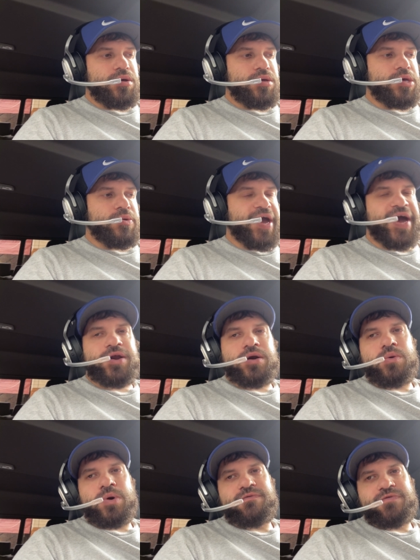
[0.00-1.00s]
you got to
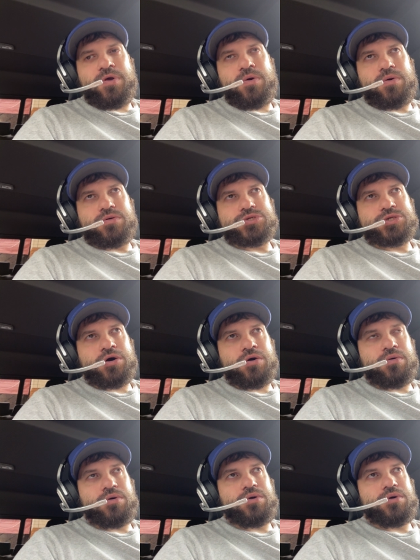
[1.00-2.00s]
know on fuel.
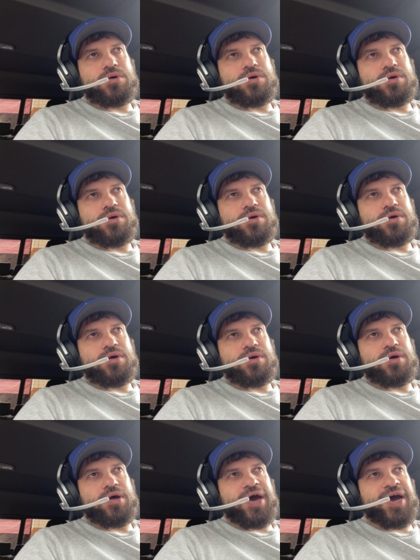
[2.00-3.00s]
So
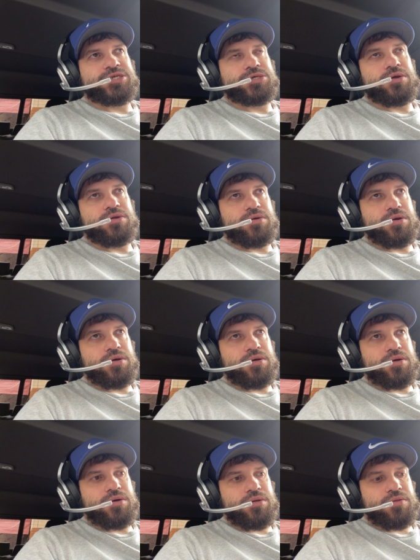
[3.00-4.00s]
as a
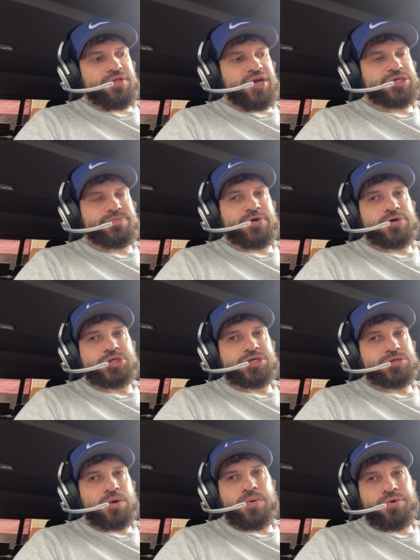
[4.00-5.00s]
lease
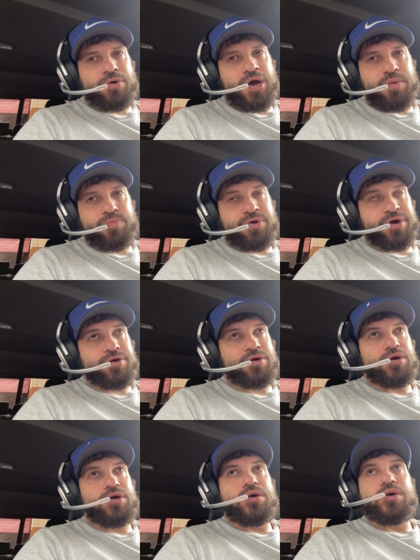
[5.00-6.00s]
purchase owner operator,
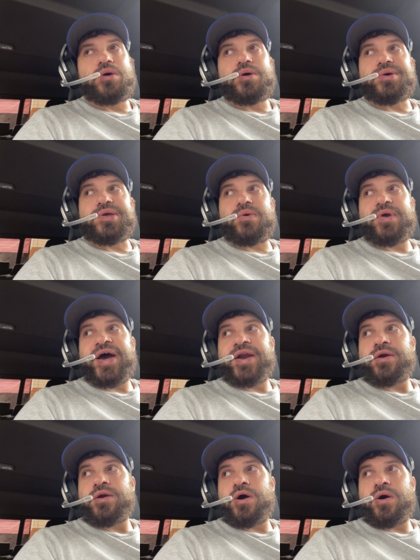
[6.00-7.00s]
you got to
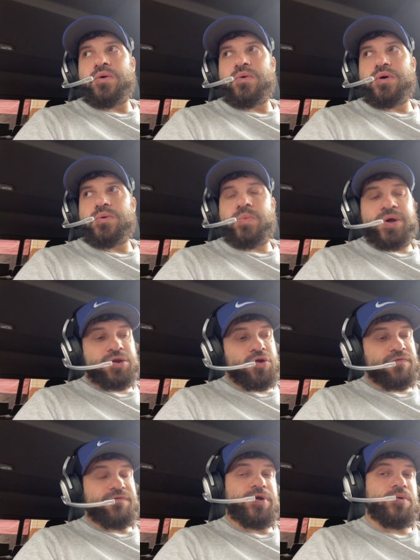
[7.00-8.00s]
know when your
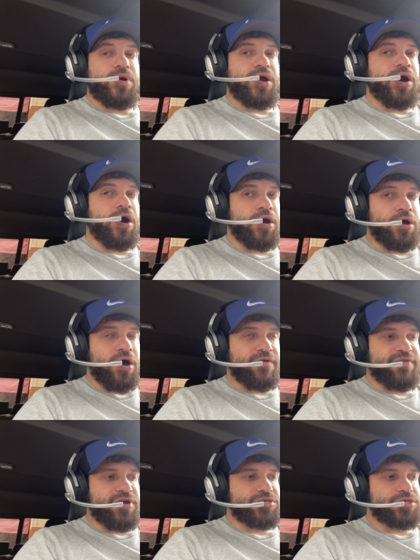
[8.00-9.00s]
fuel cutoff
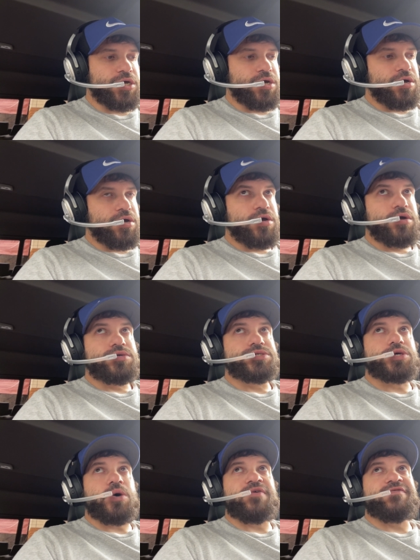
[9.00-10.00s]
is.
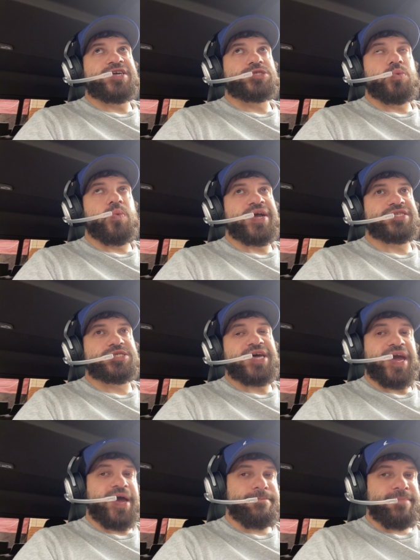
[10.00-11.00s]
So if it's
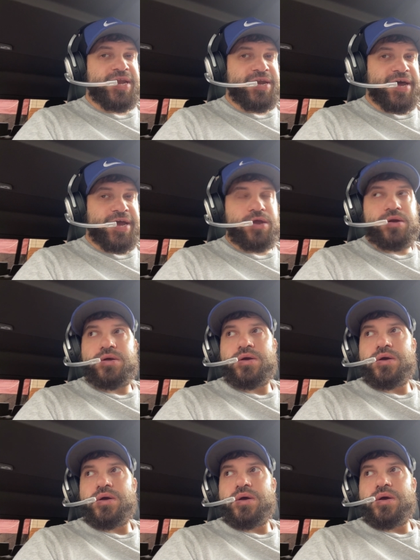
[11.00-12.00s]
Wednesday at midnight
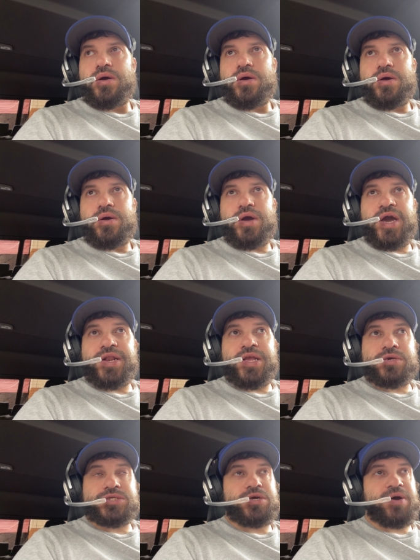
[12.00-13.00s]
and
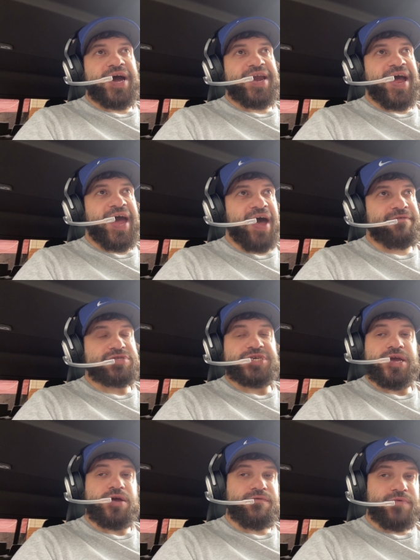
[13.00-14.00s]
you still got a half a
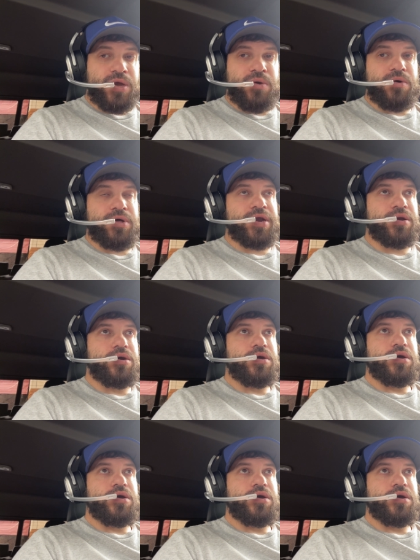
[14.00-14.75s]
tank of fuel in,